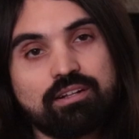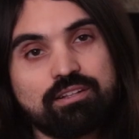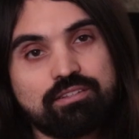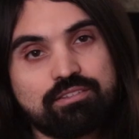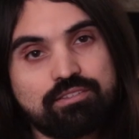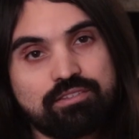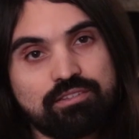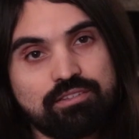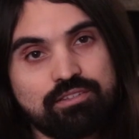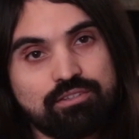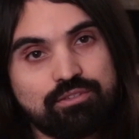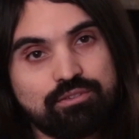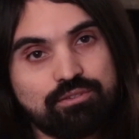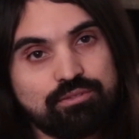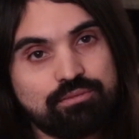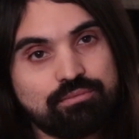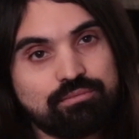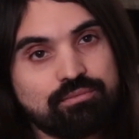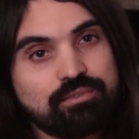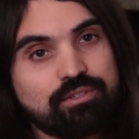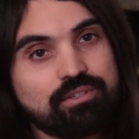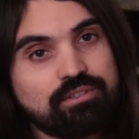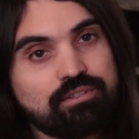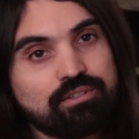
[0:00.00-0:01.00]
I'll see you
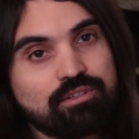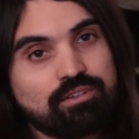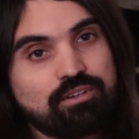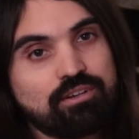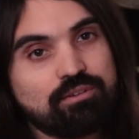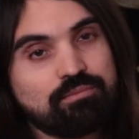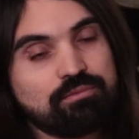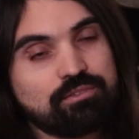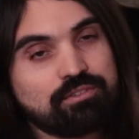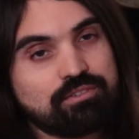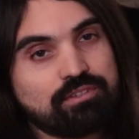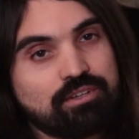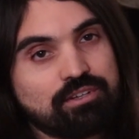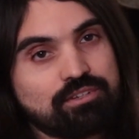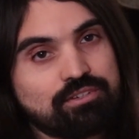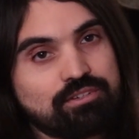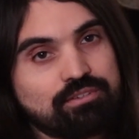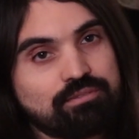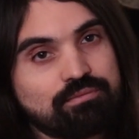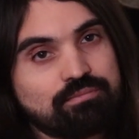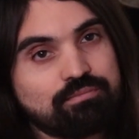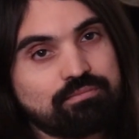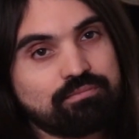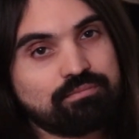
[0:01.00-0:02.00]
in the comment
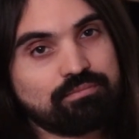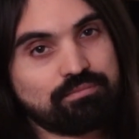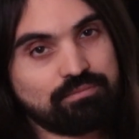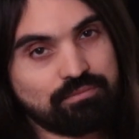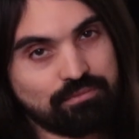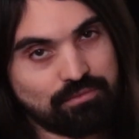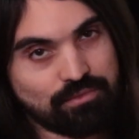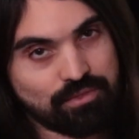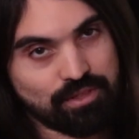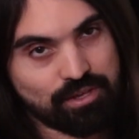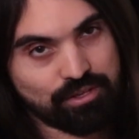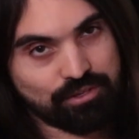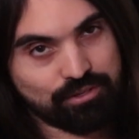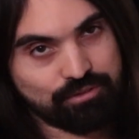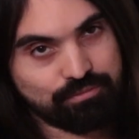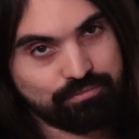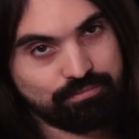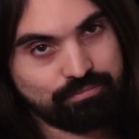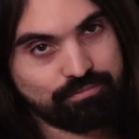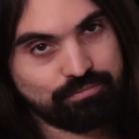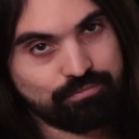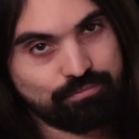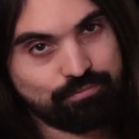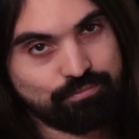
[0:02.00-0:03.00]
section. Thank you.
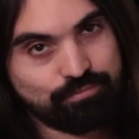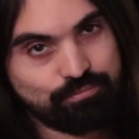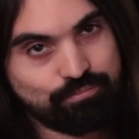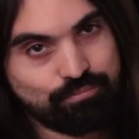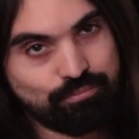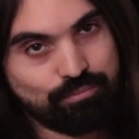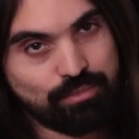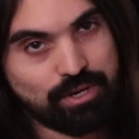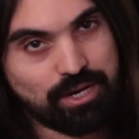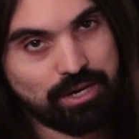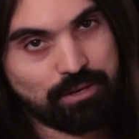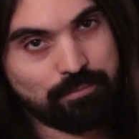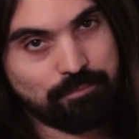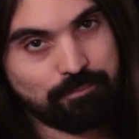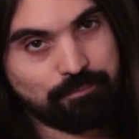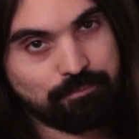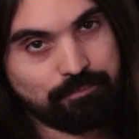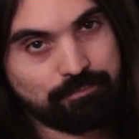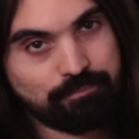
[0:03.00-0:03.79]
Bye.